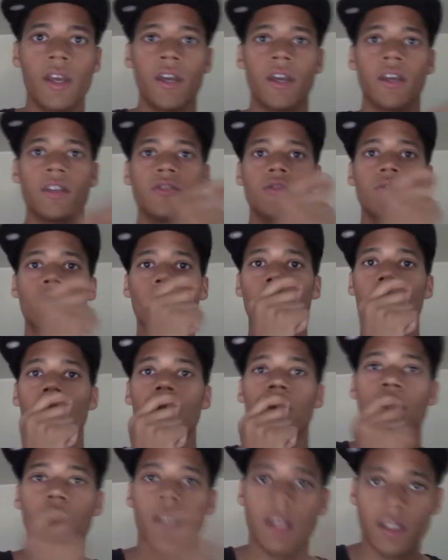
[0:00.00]
is
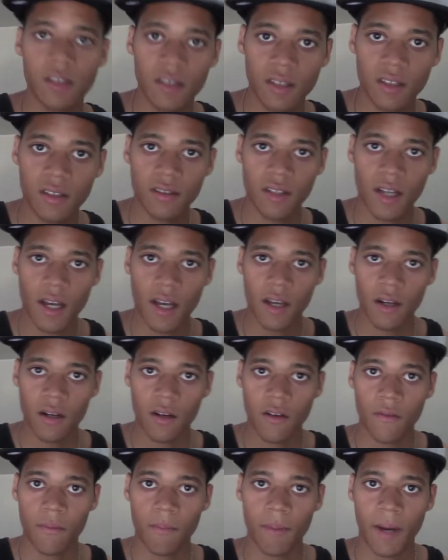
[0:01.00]
going into the sign
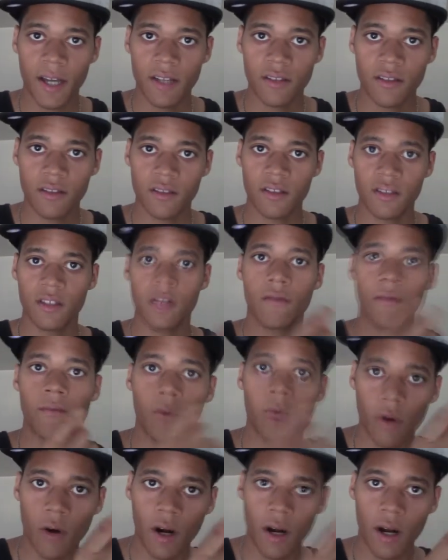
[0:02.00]
of Pisces in the
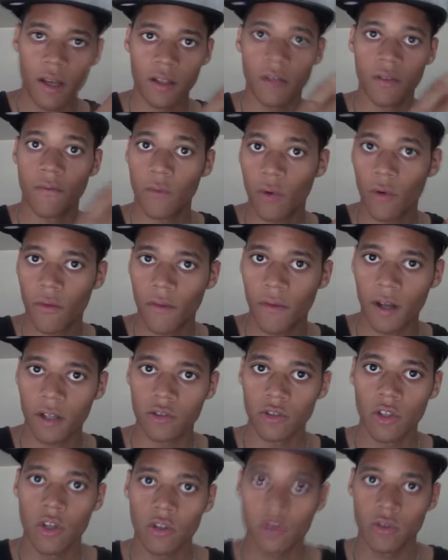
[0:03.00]
4th
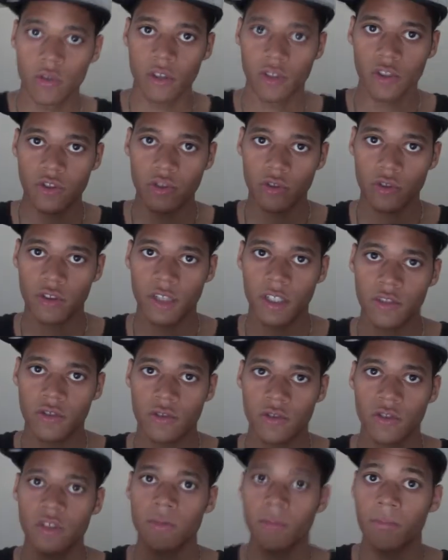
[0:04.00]
house. So this shows that
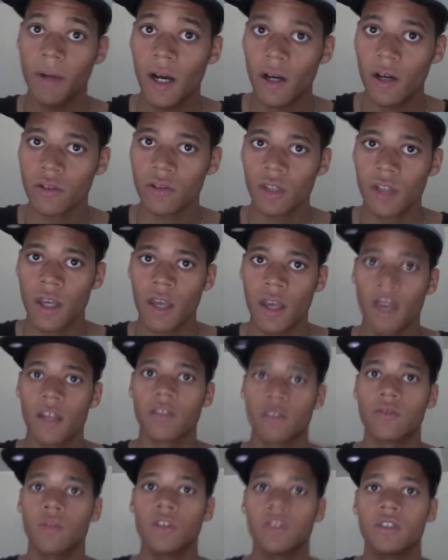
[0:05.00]
your spouse
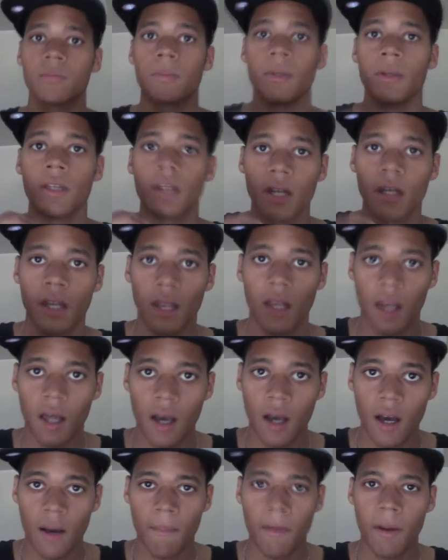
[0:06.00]
is going to speak a
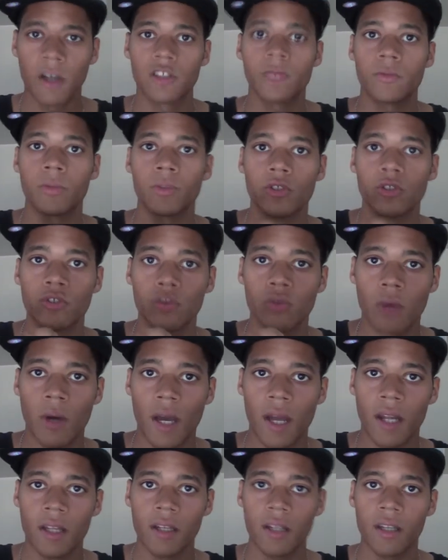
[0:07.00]
lot about
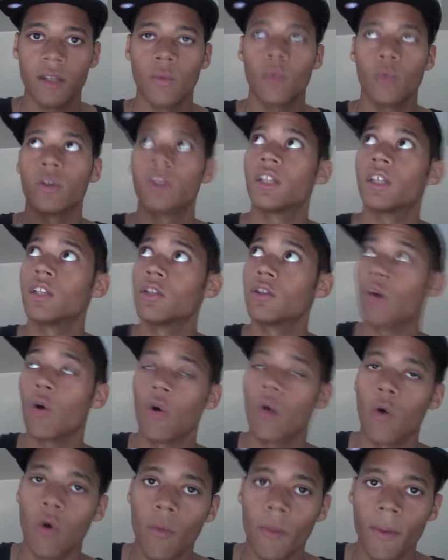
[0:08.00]
spirituality within the home,